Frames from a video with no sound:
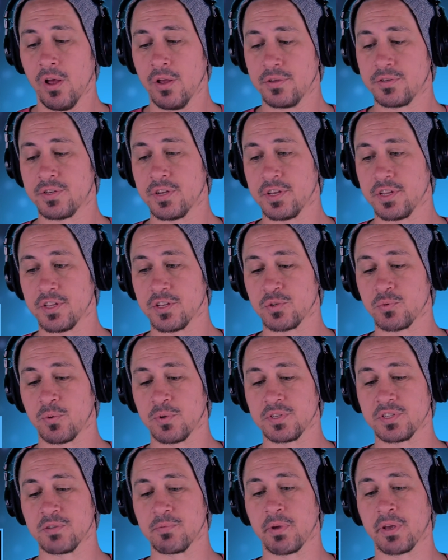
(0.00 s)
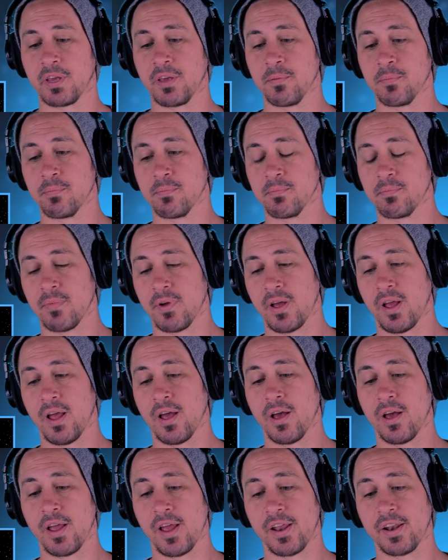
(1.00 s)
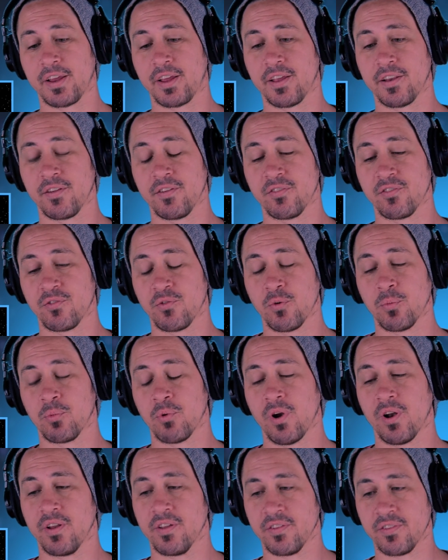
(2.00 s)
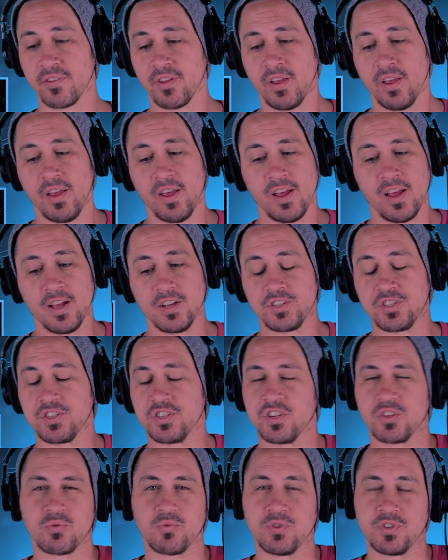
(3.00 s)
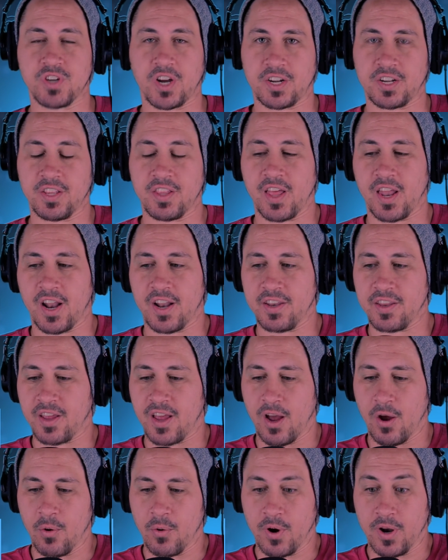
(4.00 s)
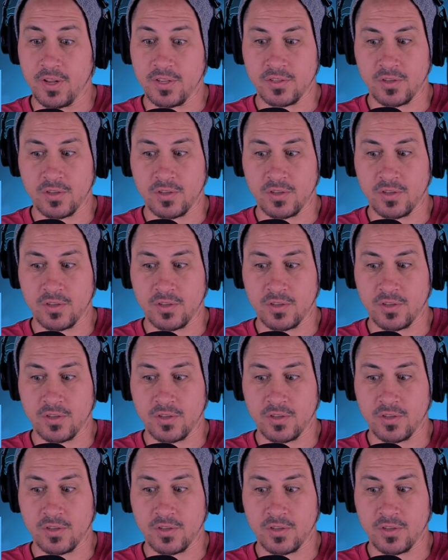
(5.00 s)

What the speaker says: Sidious wants to make him Anakin his new apprentice, and she just rejected that idea outright.